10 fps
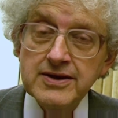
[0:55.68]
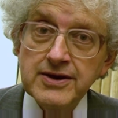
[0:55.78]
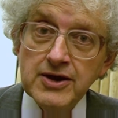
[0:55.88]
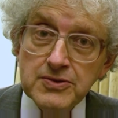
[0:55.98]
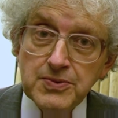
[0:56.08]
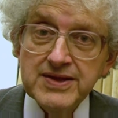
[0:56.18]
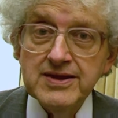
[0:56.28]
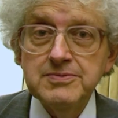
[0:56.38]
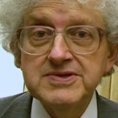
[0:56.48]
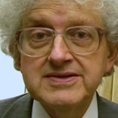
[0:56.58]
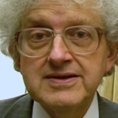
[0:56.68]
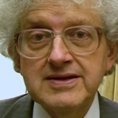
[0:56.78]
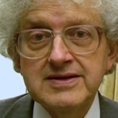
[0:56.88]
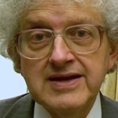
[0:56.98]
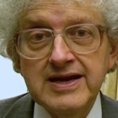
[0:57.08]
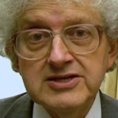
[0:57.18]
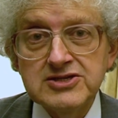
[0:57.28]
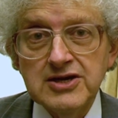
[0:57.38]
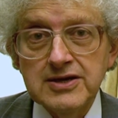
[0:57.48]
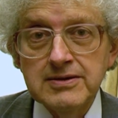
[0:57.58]
know when there was
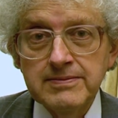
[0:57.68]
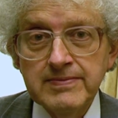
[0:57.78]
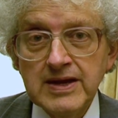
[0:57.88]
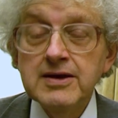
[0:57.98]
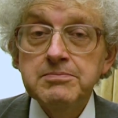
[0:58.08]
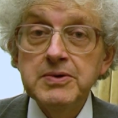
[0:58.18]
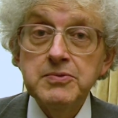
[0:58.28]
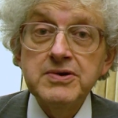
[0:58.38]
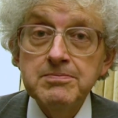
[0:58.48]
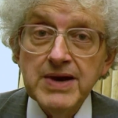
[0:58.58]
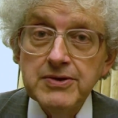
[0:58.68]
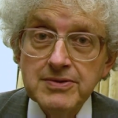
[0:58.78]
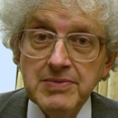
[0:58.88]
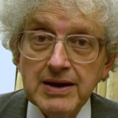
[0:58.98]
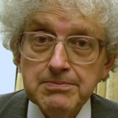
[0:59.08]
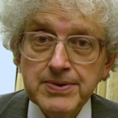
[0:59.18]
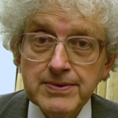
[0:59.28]
danger, but wouldn't blow them up.